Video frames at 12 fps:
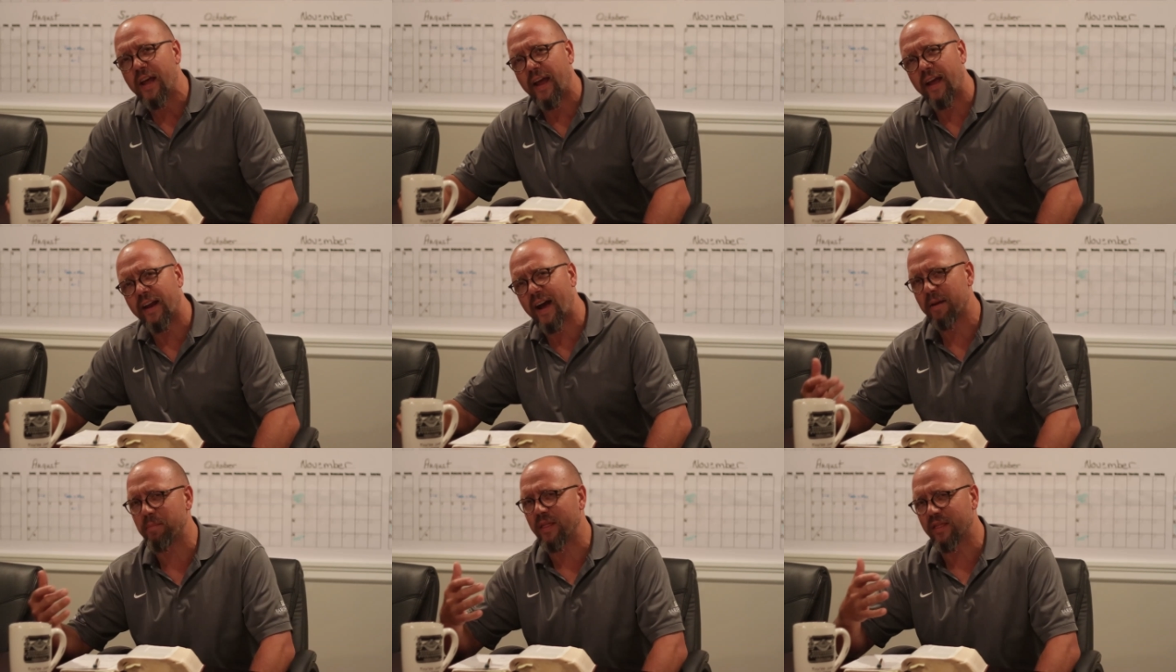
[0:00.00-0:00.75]
And
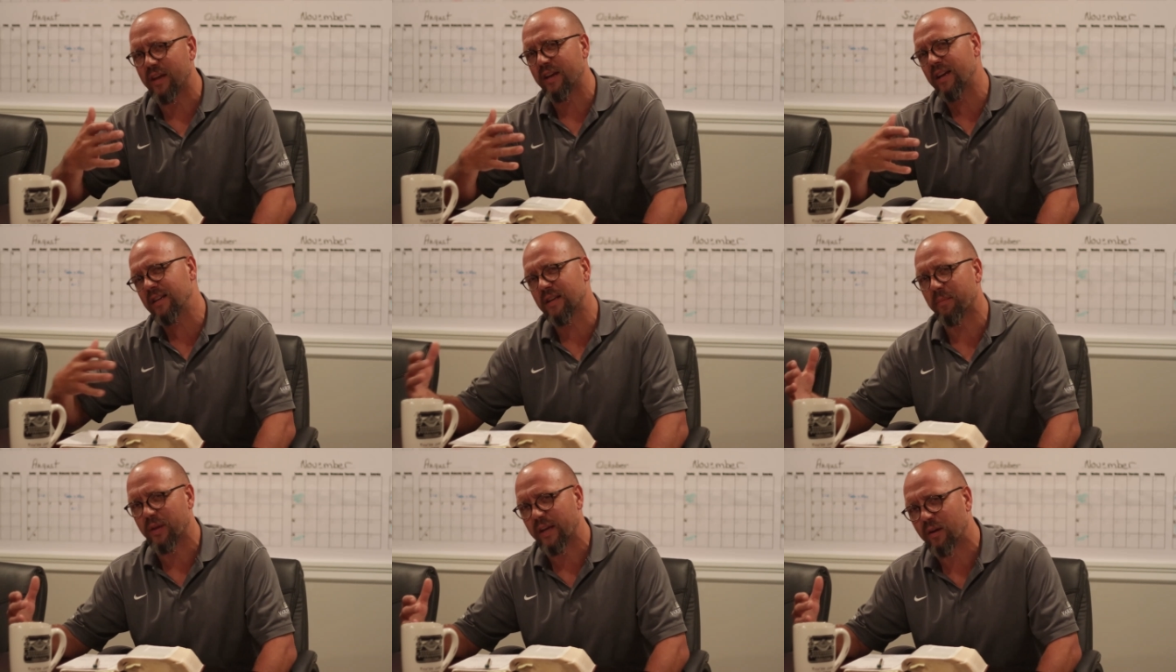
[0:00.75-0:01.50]
I had been thinking
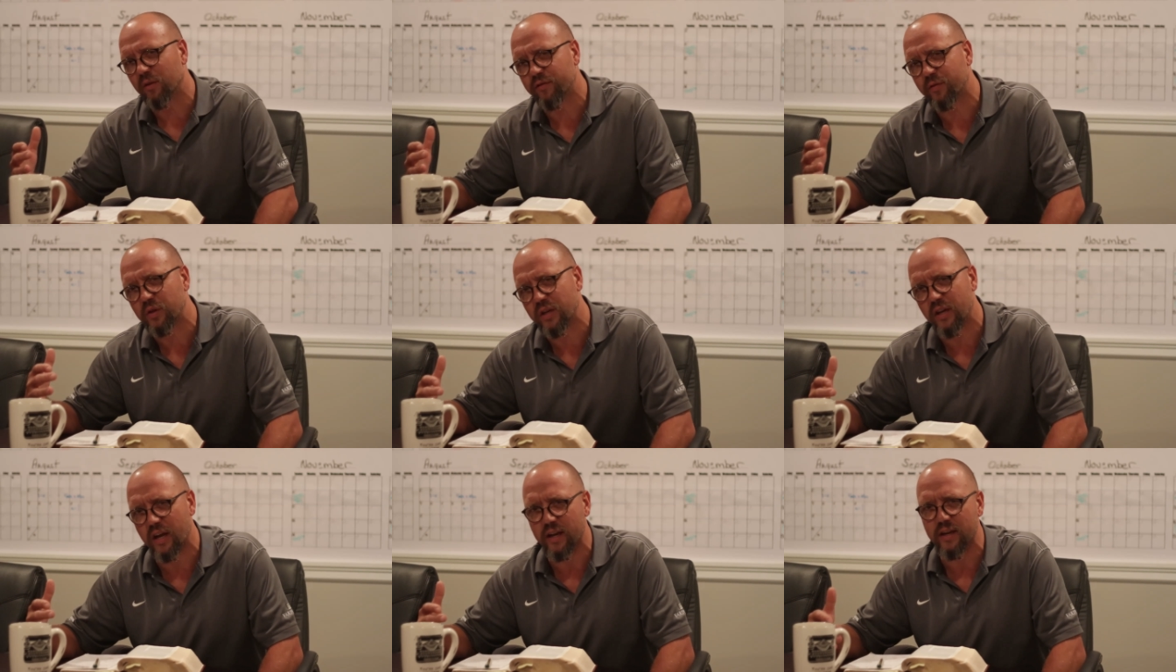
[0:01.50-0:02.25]
something else for
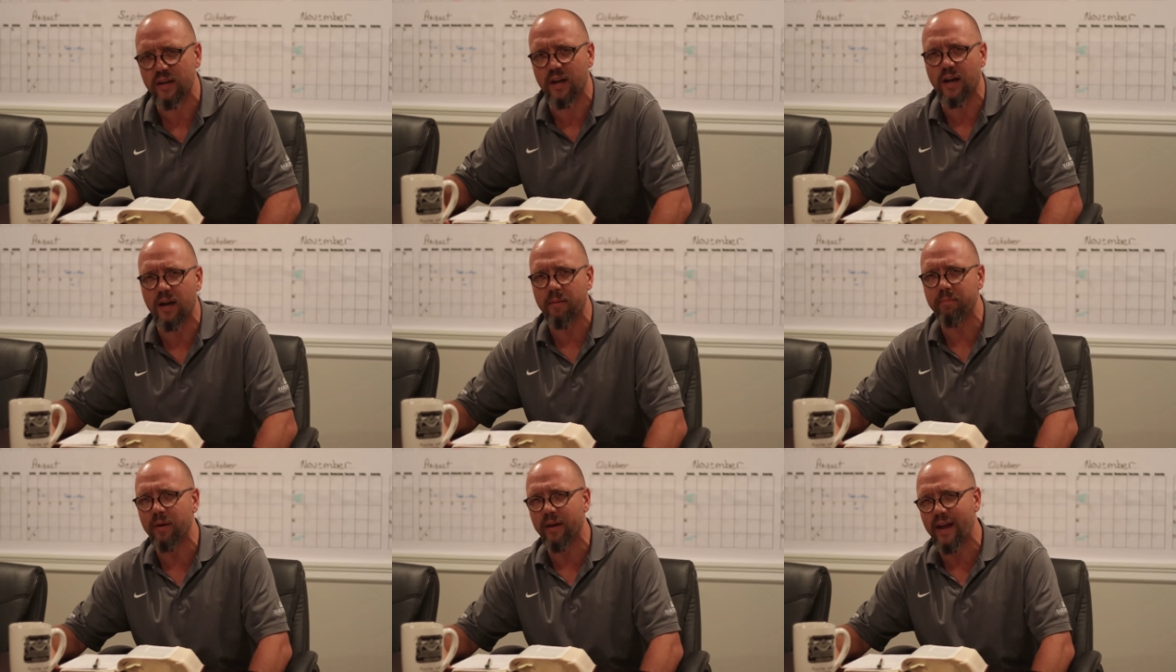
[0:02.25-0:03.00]
tonight,
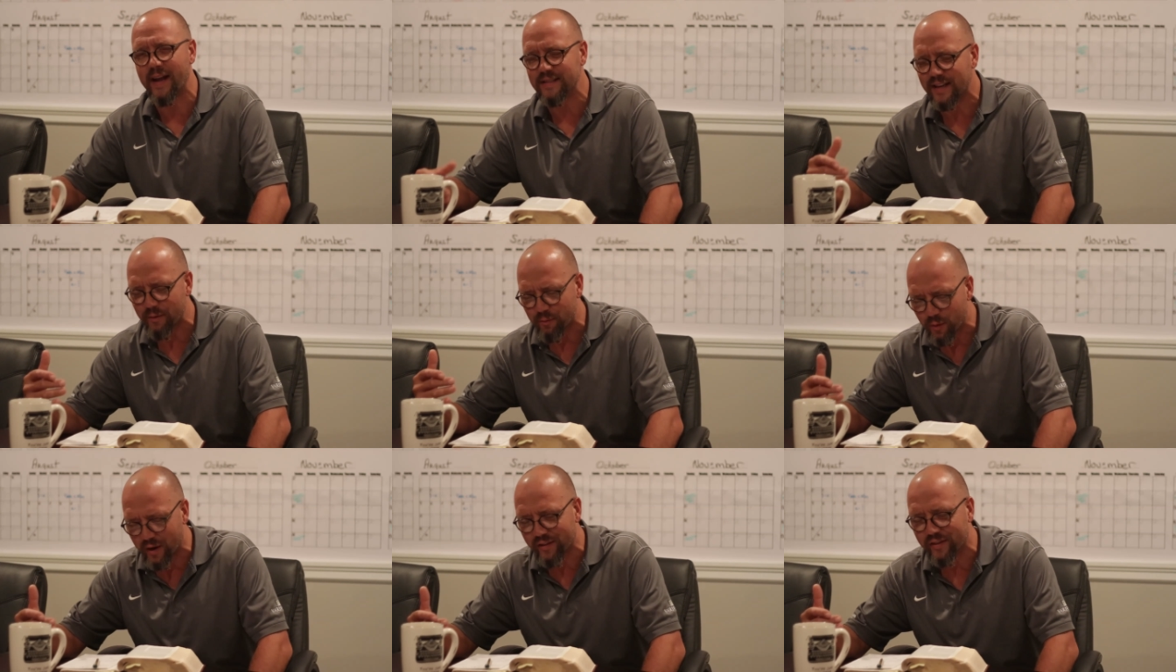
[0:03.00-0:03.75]
but as I
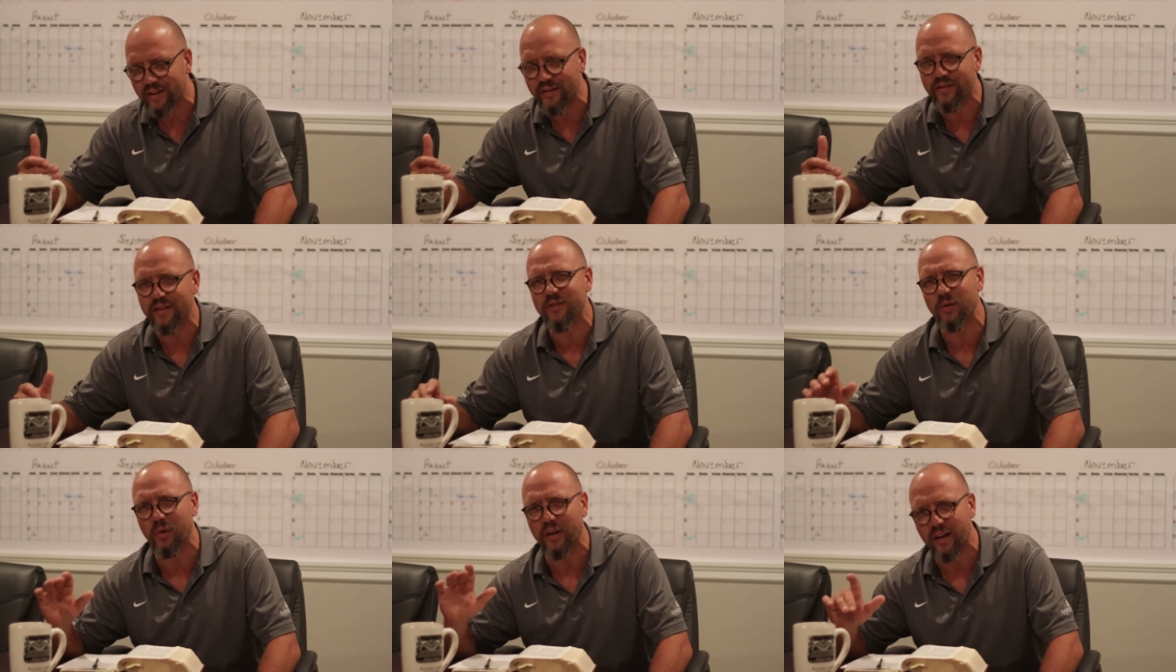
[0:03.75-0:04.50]
read this, it
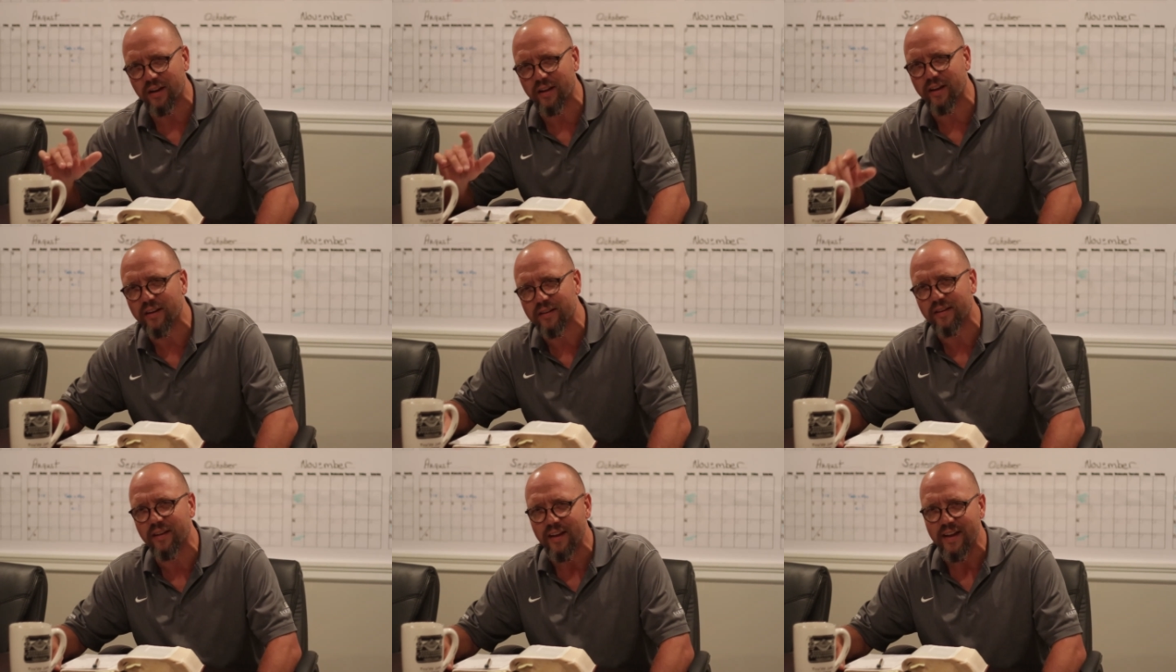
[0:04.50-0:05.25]
sort of
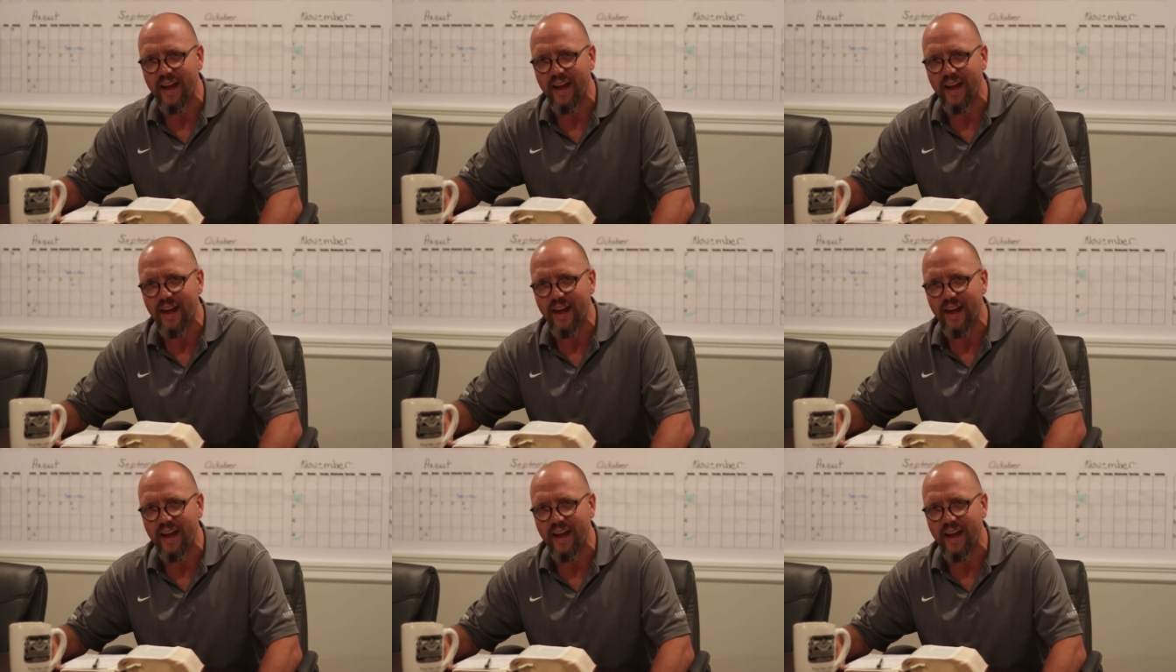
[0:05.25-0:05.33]
clicked.